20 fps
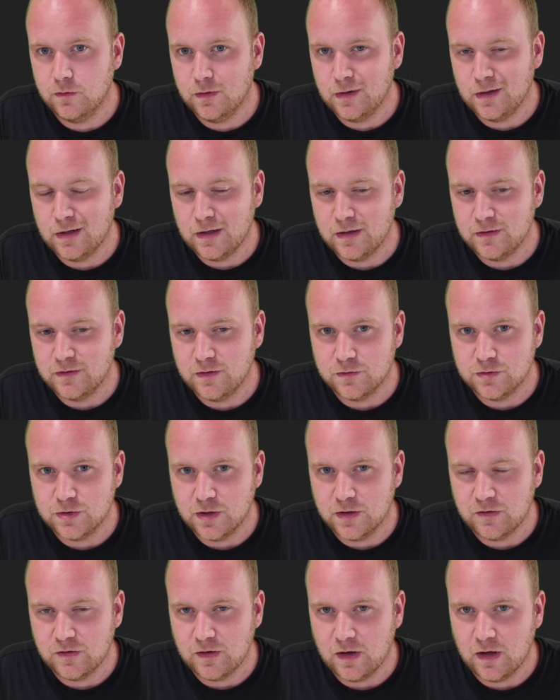don't
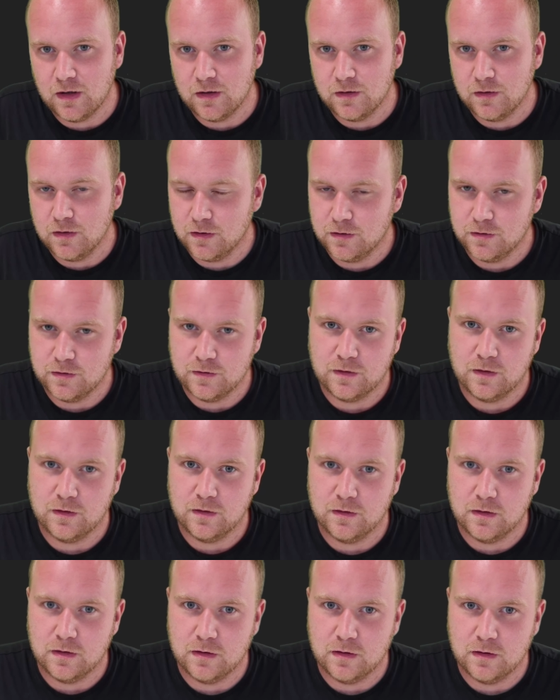trust that. You can just go to
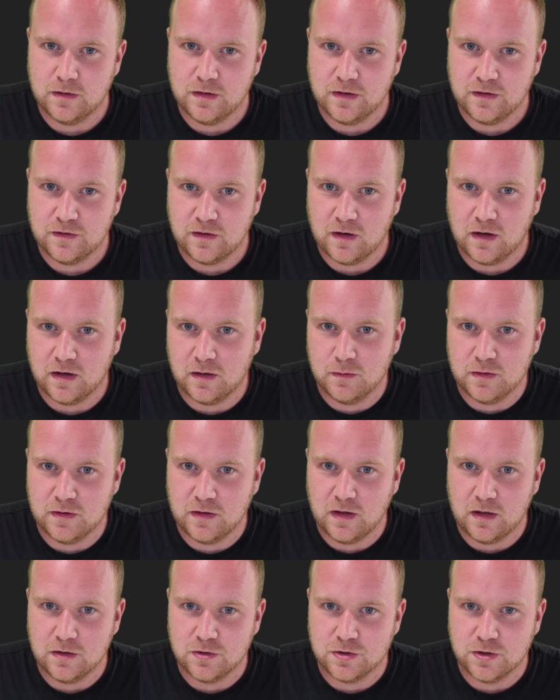the Nix
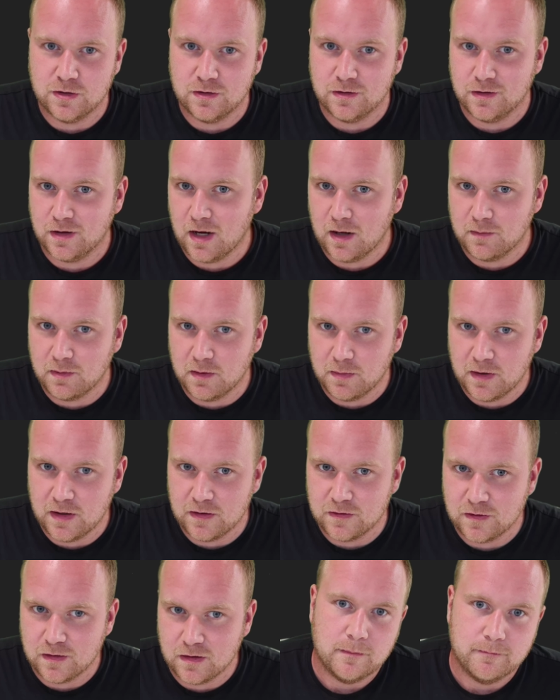documentation and copy
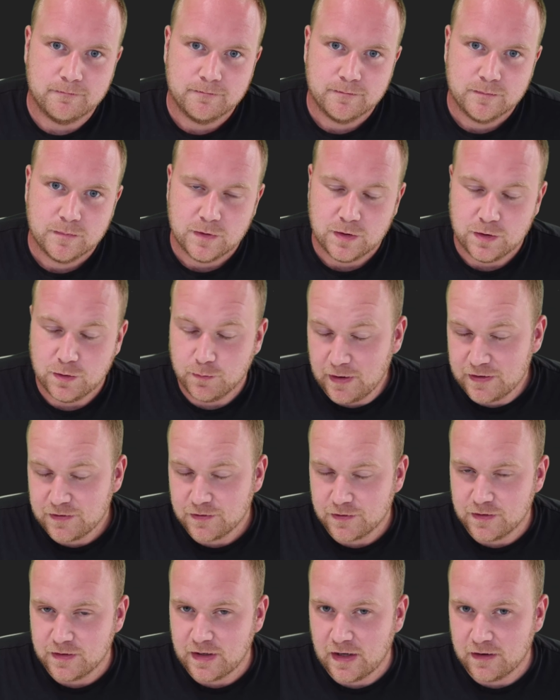paste it. You're
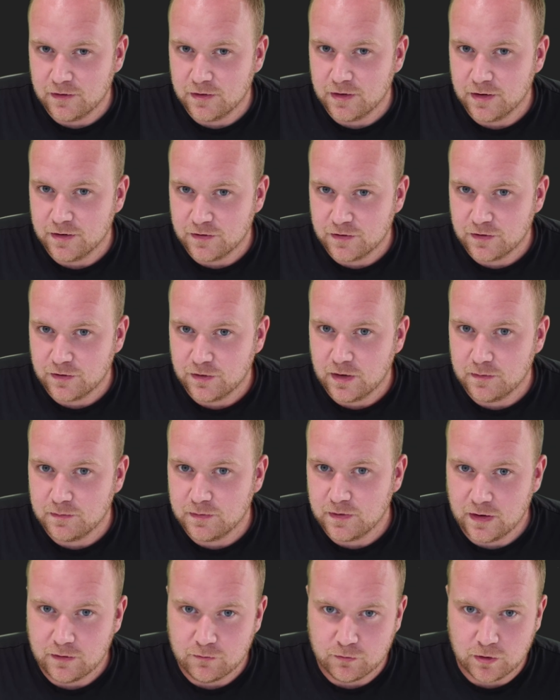basically downloading a script
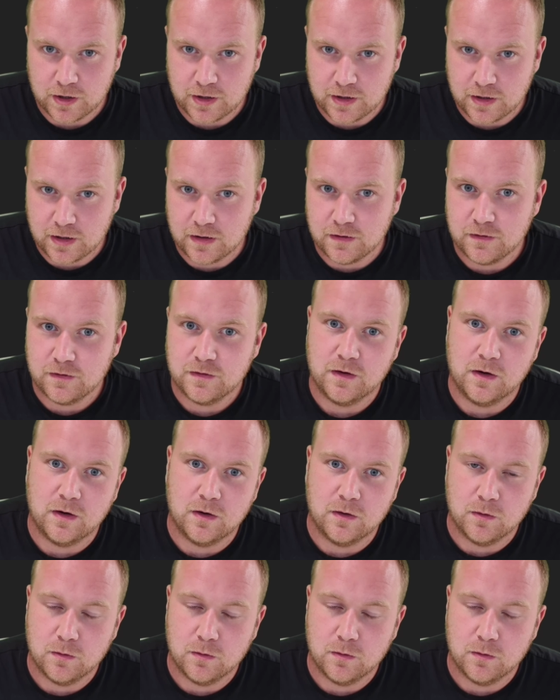and running it. So